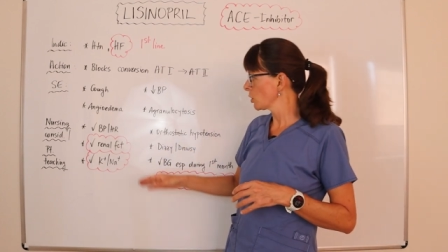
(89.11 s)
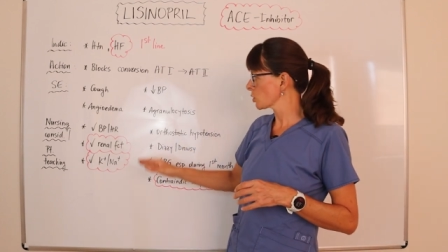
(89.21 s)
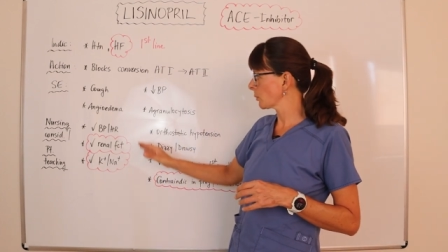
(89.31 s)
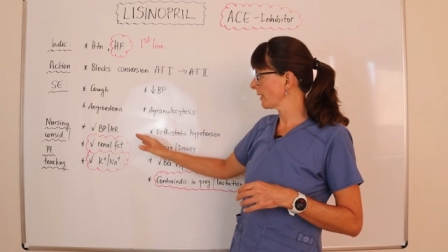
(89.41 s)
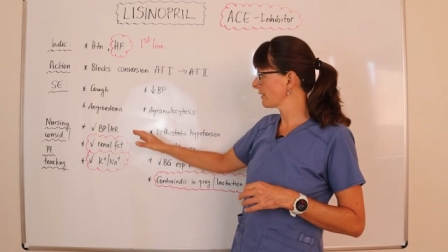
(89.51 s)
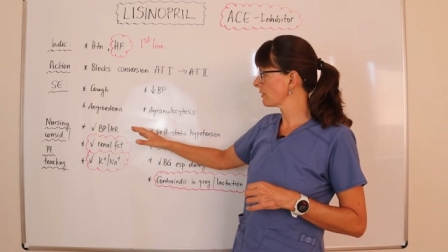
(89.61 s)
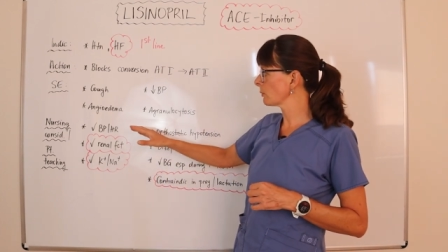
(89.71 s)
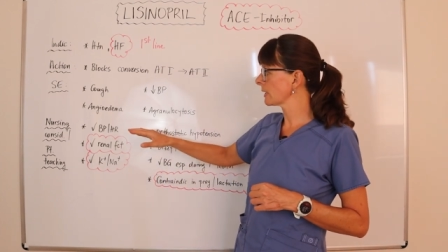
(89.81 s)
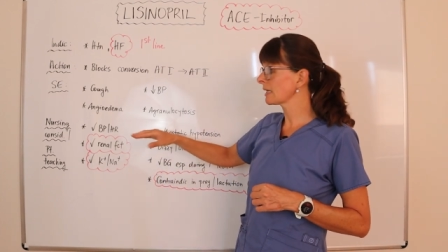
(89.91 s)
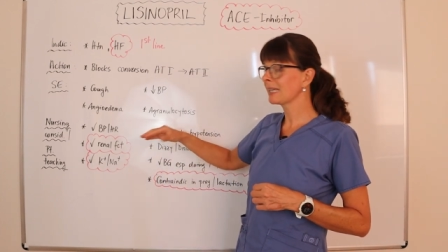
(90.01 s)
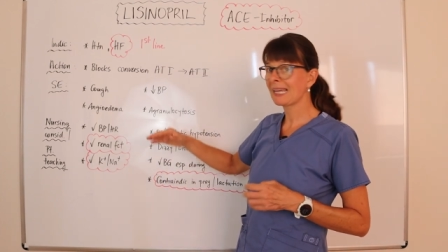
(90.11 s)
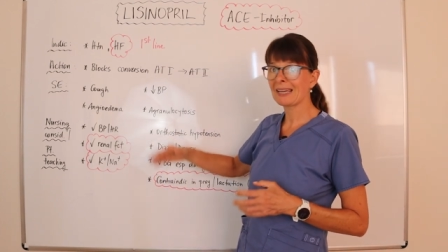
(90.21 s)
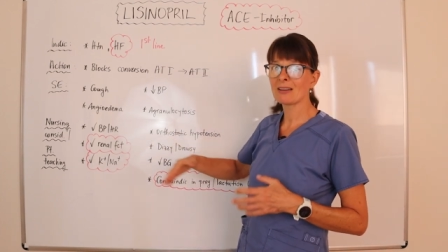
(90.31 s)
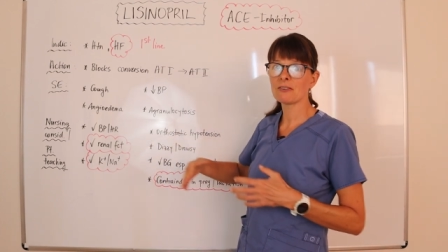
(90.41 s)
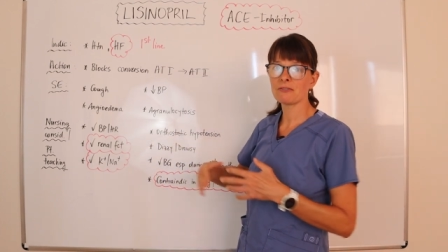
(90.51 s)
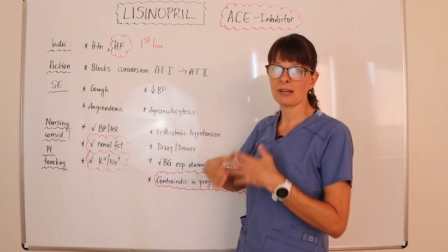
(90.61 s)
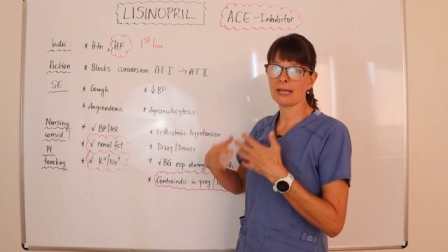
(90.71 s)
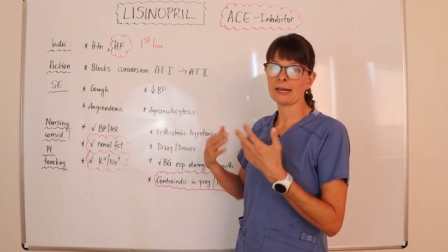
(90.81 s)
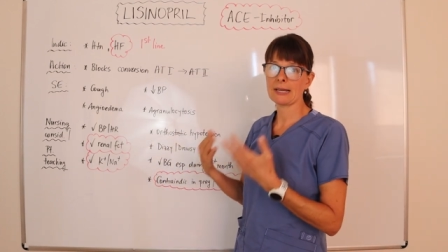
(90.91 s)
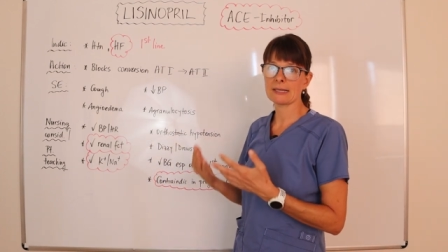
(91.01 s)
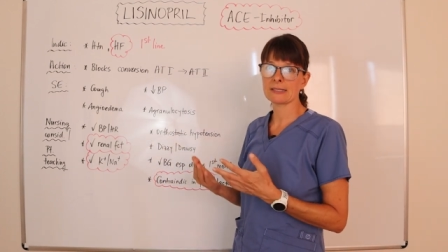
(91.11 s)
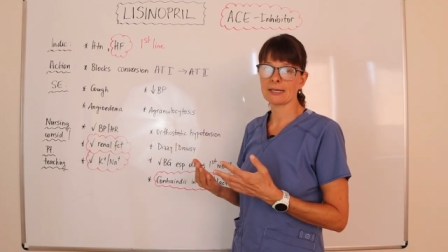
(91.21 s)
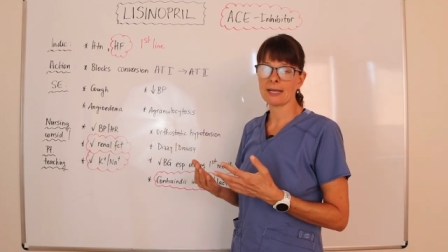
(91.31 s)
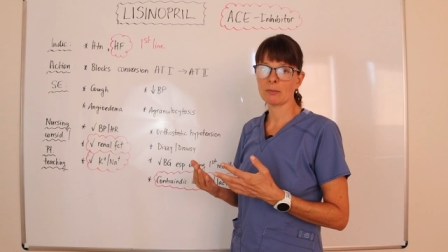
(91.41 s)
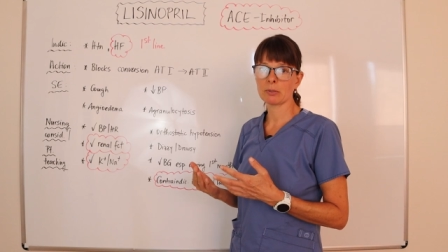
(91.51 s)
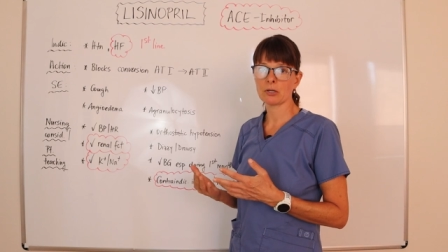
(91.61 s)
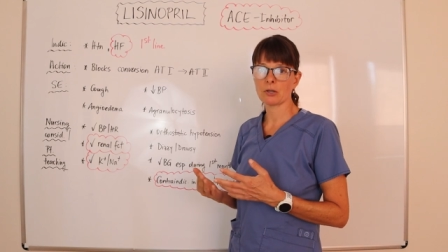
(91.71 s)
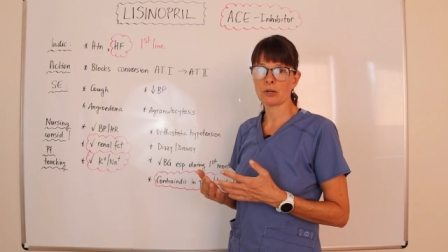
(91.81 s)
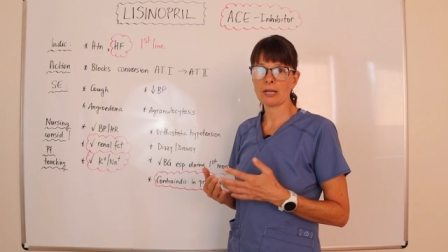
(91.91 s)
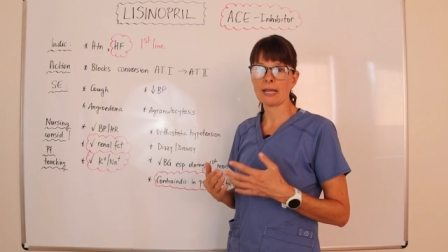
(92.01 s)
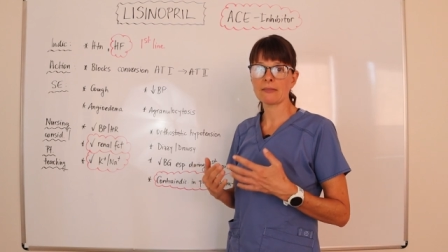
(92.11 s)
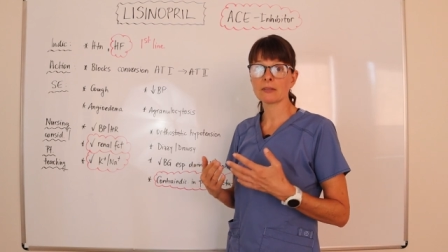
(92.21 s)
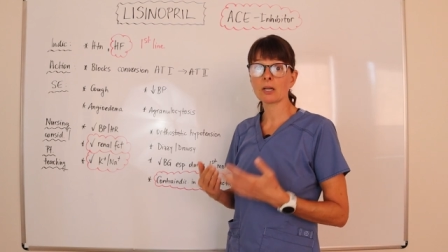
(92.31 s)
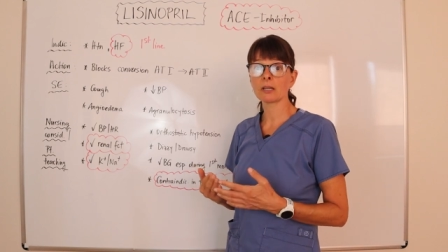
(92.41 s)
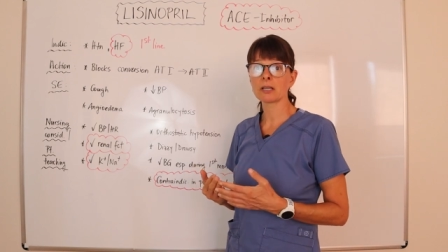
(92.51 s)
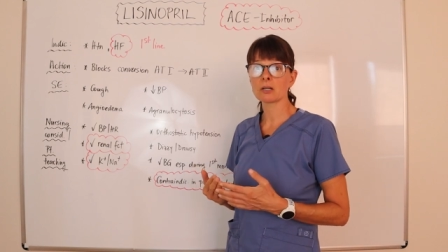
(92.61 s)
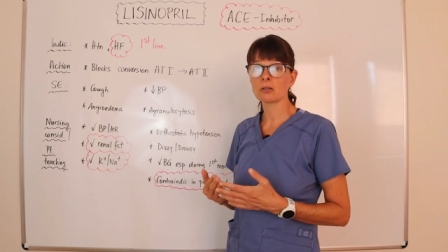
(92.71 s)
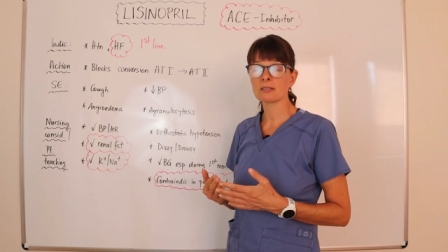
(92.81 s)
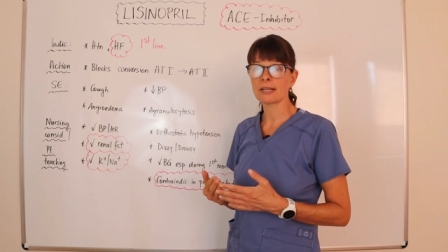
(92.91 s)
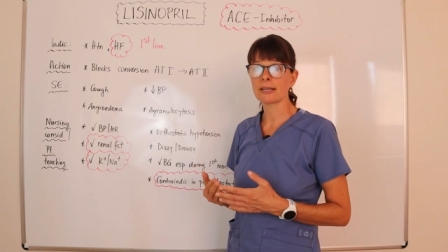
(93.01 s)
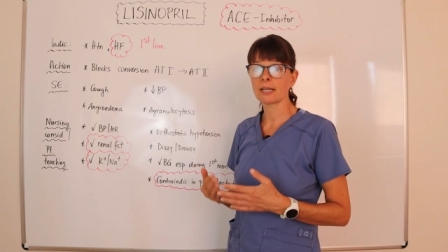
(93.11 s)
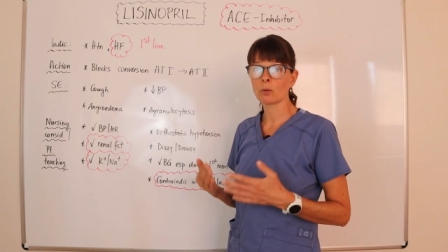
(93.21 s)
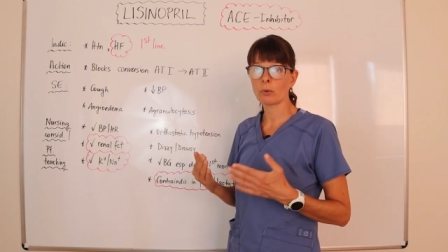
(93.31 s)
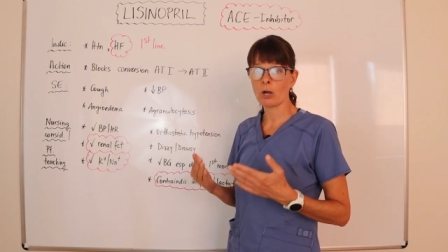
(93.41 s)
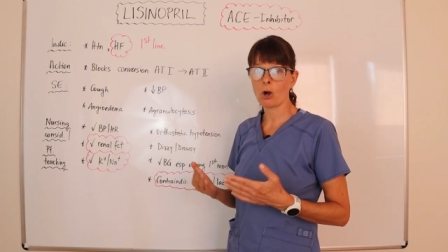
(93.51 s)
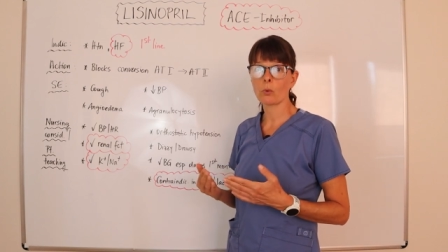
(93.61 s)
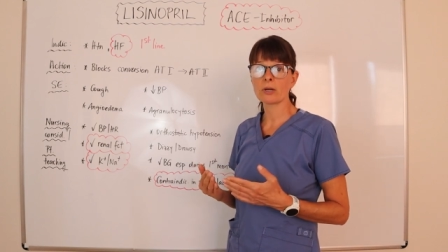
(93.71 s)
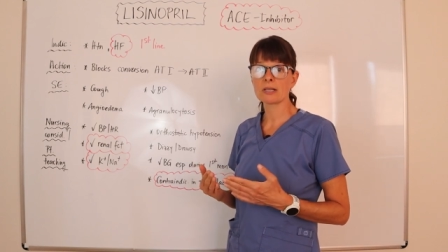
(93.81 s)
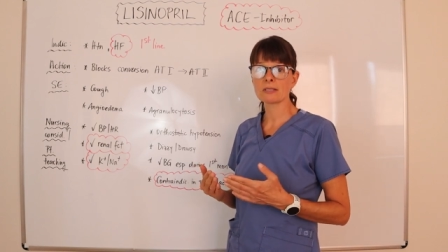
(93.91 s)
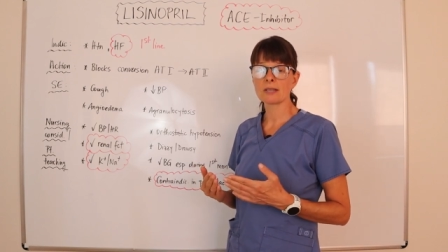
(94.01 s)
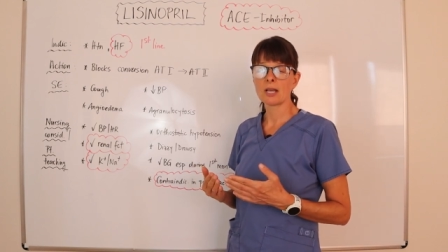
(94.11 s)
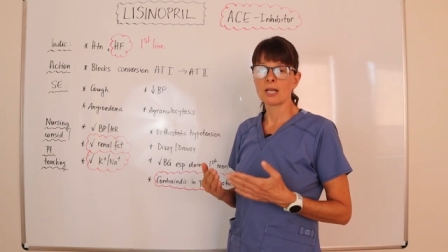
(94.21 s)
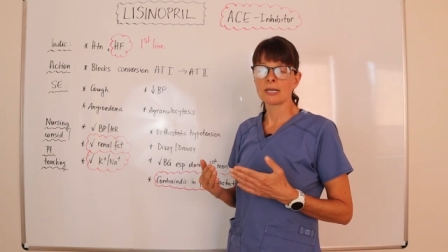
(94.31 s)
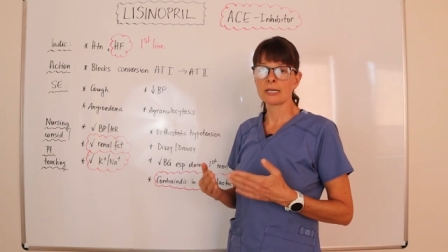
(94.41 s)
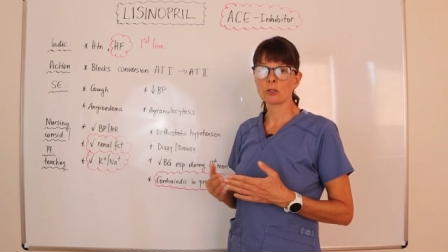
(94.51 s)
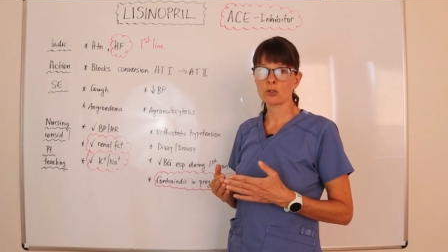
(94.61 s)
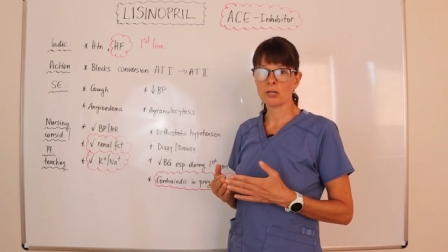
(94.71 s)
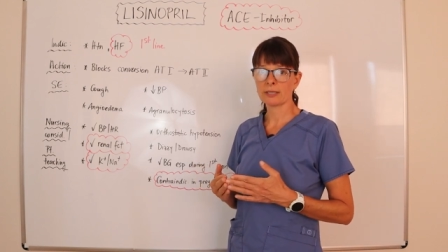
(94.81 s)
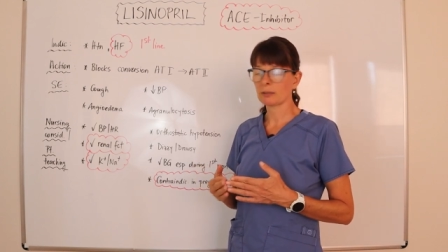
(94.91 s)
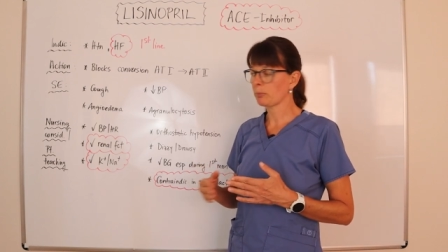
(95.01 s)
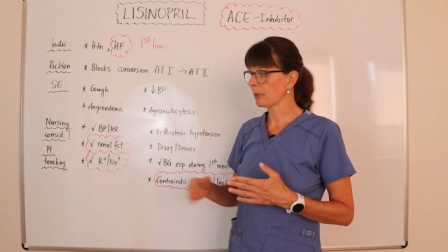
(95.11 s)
So whenever we give an ACE inhibitor in the clinical setting, we always need to check the